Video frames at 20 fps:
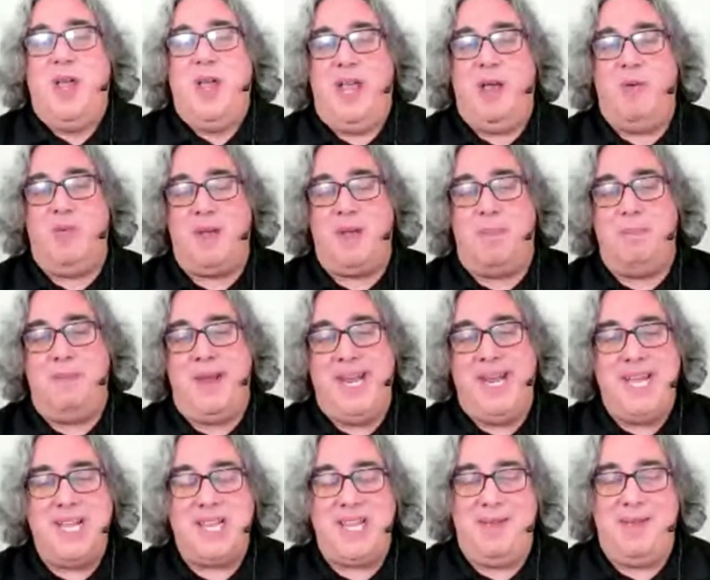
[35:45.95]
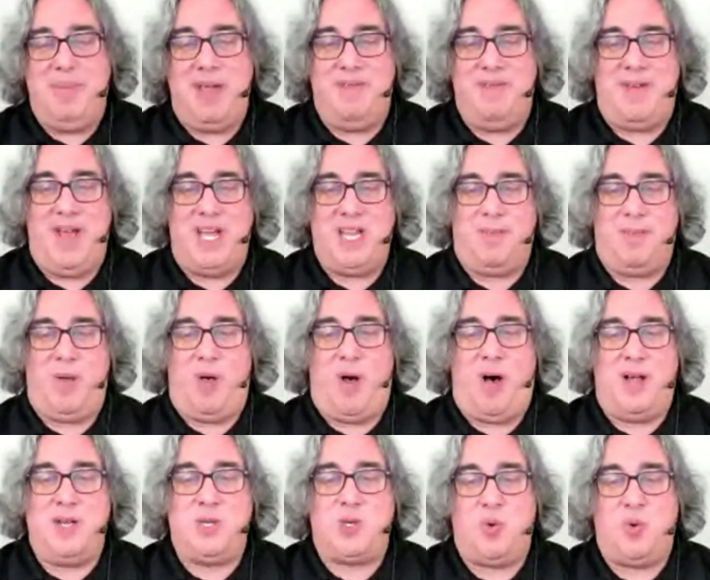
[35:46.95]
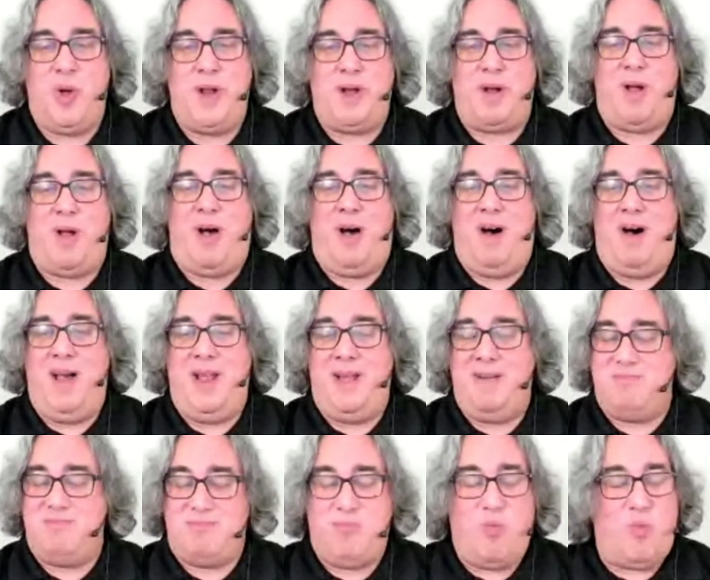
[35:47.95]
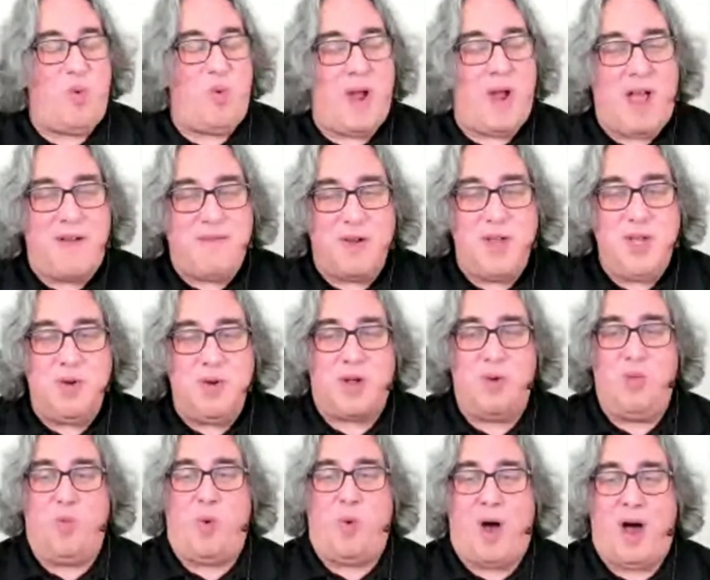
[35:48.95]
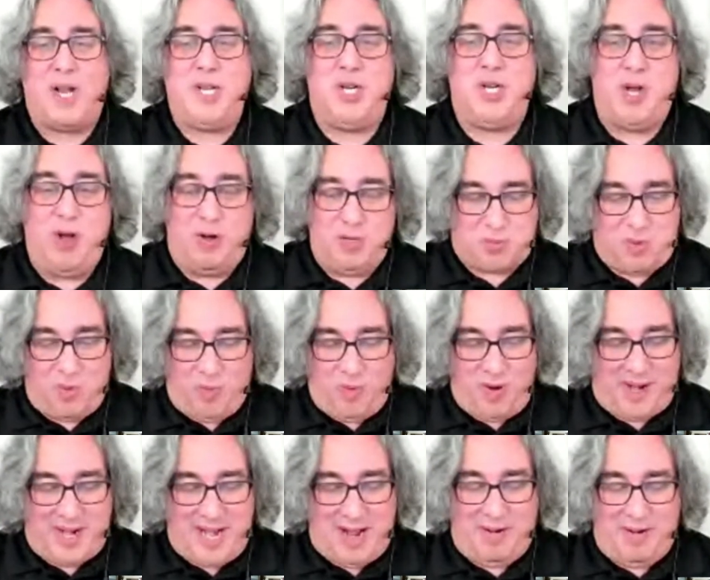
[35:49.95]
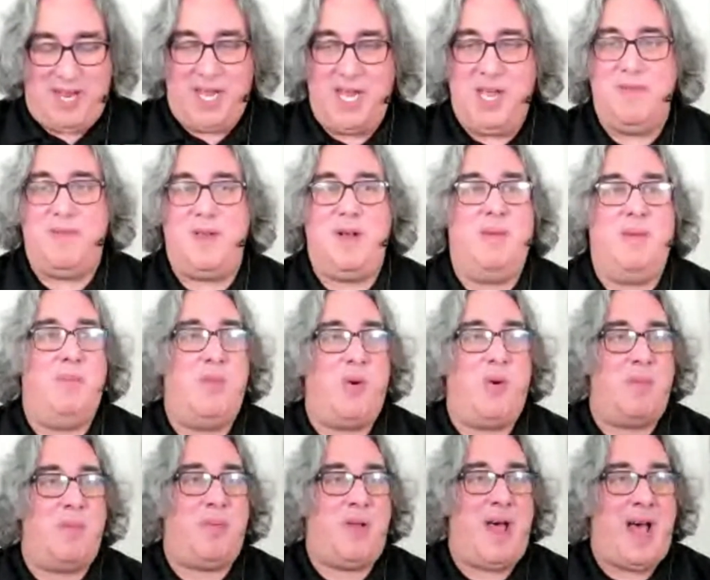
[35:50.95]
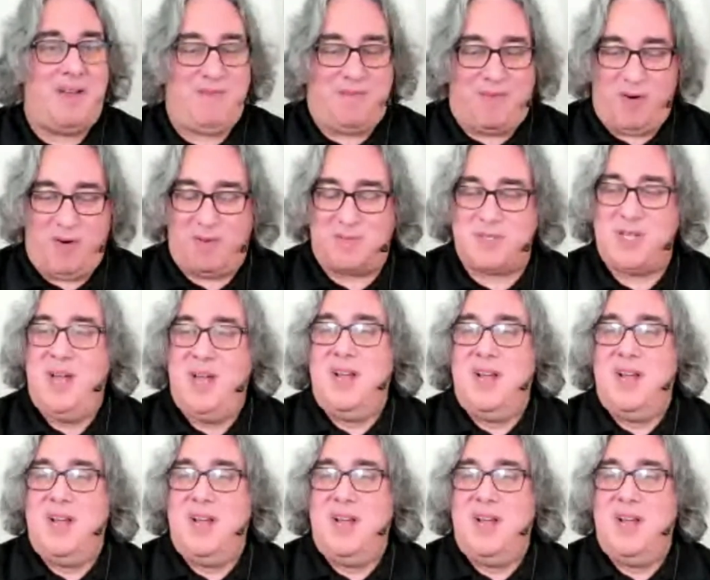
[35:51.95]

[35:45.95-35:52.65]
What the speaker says: It will immediately be available on Twitter, on wherever you can watch shows. We're working out even more platforms.